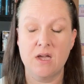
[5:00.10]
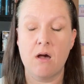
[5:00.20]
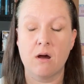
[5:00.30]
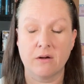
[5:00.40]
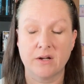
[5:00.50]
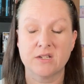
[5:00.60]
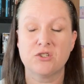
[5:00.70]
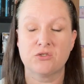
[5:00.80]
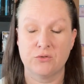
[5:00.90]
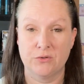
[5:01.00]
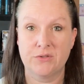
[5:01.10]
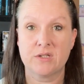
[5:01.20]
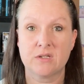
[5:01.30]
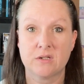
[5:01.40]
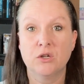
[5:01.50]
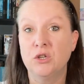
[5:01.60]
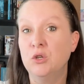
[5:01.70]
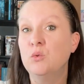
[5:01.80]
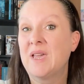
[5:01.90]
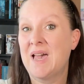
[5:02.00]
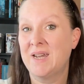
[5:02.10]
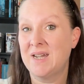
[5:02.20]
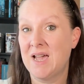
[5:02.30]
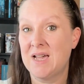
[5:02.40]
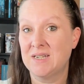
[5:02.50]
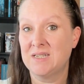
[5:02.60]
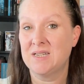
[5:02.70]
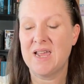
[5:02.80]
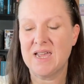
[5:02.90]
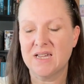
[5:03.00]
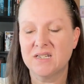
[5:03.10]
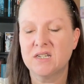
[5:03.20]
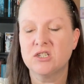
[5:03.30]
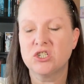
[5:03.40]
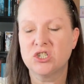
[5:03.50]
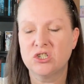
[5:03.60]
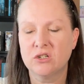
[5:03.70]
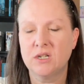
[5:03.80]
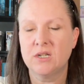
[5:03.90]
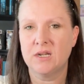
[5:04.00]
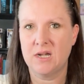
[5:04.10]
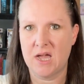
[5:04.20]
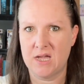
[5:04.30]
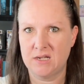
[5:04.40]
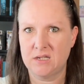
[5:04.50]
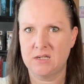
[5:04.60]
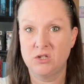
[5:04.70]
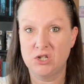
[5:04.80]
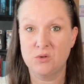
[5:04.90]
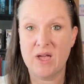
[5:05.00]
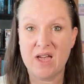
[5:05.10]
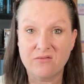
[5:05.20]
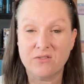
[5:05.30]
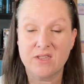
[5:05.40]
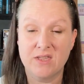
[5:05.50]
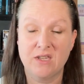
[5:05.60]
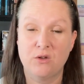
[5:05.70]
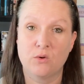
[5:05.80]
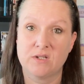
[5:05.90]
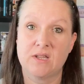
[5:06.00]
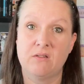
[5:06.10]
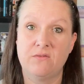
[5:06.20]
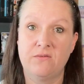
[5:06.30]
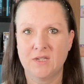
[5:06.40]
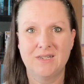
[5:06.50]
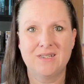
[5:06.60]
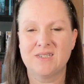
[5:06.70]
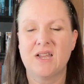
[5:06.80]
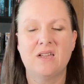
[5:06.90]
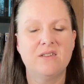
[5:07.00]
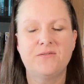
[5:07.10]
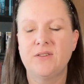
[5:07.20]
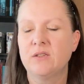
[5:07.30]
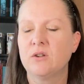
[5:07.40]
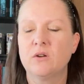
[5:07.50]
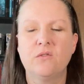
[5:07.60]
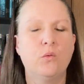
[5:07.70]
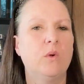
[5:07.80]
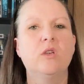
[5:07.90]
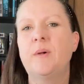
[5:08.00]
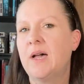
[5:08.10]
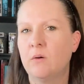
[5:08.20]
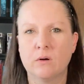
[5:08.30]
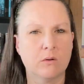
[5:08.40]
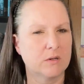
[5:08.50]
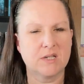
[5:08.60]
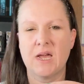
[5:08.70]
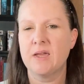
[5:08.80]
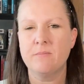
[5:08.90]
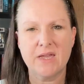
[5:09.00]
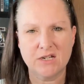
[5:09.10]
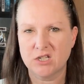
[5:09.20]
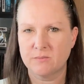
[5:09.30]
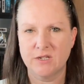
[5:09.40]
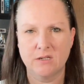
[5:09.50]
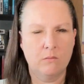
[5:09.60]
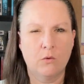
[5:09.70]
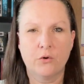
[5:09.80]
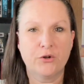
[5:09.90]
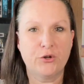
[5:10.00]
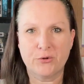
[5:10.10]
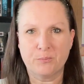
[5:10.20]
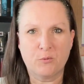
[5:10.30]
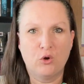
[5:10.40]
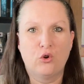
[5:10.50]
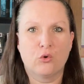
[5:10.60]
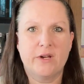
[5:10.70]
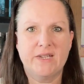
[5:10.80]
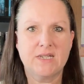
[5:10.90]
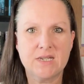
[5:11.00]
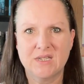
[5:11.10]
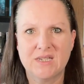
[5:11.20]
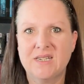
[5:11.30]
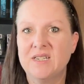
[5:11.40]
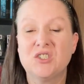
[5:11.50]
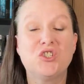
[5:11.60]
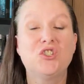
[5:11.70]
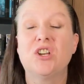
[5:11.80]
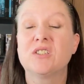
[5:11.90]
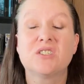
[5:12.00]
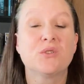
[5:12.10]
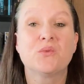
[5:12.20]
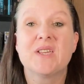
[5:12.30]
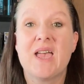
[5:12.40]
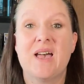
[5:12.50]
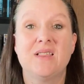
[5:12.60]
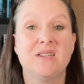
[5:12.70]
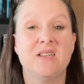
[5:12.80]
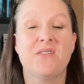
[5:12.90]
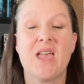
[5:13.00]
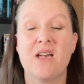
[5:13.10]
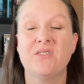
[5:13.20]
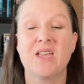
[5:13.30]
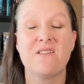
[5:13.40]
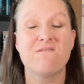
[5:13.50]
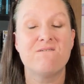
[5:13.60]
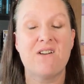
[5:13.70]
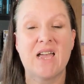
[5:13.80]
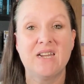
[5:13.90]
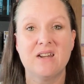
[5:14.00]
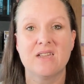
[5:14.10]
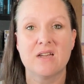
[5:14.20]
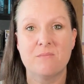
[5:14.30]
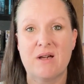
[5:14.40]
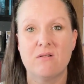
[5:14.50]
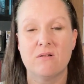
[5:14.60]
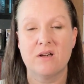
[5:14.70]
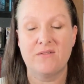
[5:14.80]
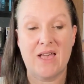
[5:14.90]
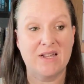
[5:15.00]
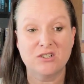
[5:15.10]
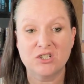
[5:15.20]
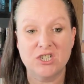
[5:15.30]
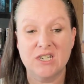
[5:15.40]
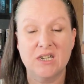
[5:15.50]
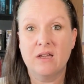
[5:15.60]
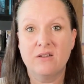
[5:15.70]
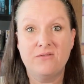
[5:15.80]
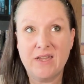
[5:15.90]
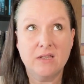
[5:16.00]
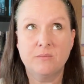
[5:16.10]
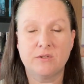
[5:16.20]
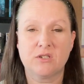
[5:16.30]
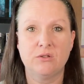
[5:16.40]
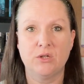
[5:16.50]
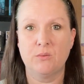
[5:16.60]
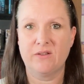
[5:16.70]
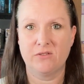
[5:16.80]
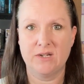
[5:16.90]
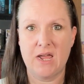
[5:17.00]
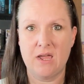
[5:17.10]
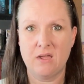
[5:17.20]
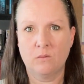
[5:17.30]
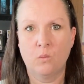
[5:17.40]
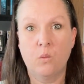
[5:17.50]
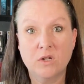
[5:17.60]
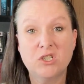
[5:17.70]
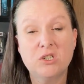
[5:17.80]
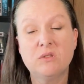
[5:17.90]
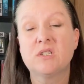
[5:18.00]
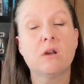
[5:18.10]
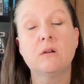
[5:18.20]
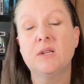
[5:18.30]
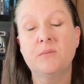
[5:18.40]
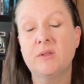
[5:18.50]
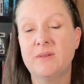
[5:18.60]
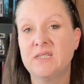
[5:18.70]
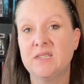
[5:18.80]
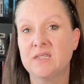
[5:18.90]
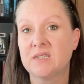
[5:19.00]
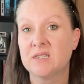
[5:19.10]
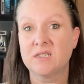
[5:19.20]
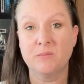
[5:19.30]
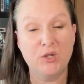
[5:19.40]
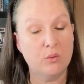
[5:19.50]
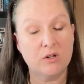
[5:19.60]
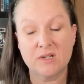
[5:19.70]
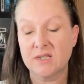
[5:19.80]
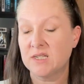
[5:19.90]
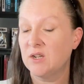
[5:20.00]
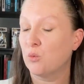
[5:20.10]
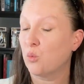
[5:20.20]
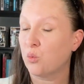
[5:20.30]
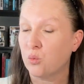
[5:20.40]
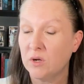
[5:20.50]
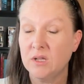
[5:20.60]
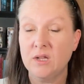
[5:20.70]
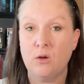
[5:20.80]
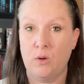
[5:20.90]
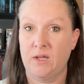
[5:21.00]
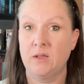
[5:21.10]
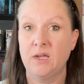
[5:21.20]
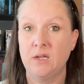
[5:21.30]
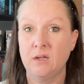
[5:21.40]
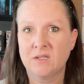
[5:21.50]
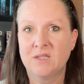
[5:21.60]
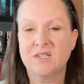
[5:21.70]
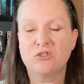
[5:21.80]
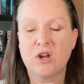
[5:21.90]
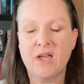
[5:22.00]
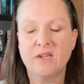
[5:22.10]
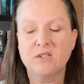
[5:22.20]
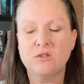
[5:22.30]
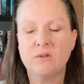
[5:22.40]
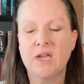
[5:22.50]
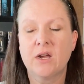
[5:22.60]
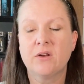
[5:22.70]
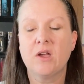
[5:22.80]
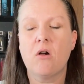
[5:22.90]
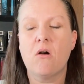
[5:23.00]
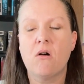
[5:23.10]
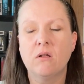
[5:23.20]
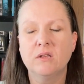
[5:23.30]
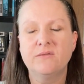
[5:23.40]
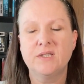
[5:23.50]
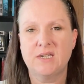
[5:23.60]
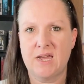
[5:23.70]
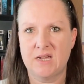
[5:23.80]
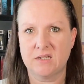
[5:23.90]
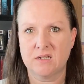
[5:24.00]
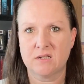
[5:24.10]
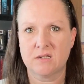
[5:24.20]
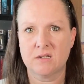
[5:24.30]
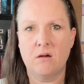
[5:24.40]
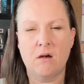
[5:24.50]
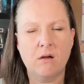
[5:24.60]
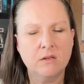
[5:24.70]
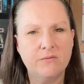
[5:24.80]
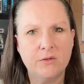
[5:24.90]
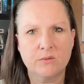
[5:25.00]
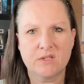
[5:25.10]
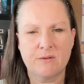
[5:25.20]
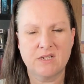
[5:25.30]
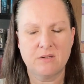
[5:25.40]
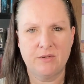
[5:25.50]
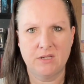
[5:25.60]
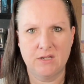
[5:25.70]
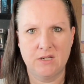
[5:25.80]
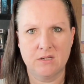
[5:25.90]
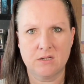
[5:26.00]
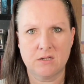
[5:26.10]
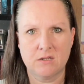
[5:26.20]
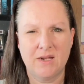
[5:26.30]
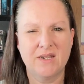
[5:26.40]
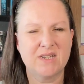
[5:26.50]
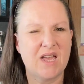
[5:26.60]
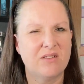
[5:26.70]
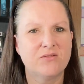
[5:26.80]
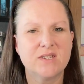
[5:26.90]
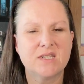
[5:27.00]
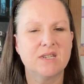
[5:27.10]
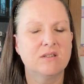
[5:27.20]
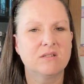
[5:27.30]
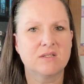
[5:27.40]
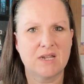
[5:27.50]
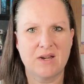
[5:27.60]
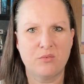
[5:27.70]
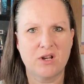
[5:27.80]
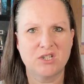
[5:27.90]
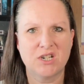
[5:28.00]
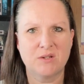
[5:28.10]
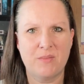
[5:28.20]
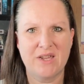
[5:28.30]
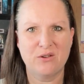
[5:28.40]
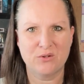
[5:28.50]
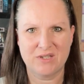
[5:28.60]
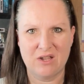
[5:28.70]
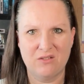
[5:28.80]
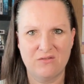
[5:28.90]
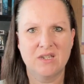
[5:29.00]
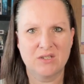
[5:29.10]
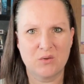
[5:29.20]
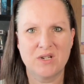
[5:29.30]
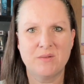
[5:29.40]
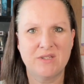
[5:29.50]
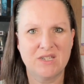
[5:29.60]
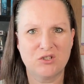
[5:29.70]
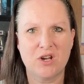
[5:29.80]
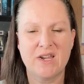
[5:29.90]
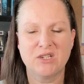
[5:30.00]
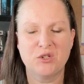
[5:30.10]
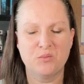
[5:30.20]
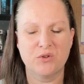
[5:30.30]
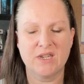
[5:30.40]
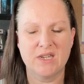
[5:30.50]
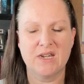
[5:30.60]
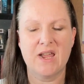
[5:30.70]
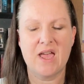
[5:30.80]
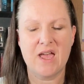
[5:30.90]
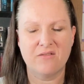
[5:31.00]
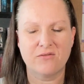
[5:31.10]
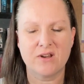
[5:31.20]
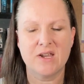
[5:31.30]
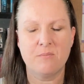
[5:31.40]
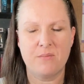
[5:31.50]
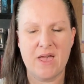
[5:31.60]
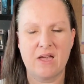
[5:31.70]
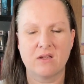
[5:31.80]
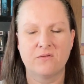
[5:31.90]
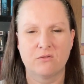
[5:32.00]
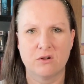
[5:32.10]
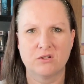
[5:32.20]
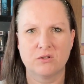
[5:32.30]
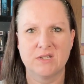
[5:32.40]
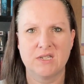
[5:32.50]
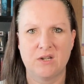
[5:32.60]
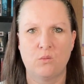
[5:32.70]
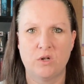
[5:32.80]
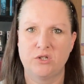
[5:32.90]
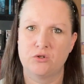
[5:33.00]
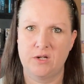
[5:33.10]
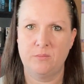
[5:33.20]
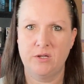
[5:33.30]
hardest truths. You cannot and should not do everything yourself. It is not a failure of willpower or time management or your grit. It is just the reality of having a finite amount of energy available to you every day. Once you start implementing the system, you are going to see really quickly that trying to carry all of the tasks, all of the responsibilities, and every single side project by yourself is going to be like trying to bring in every bag of groceries in one trip.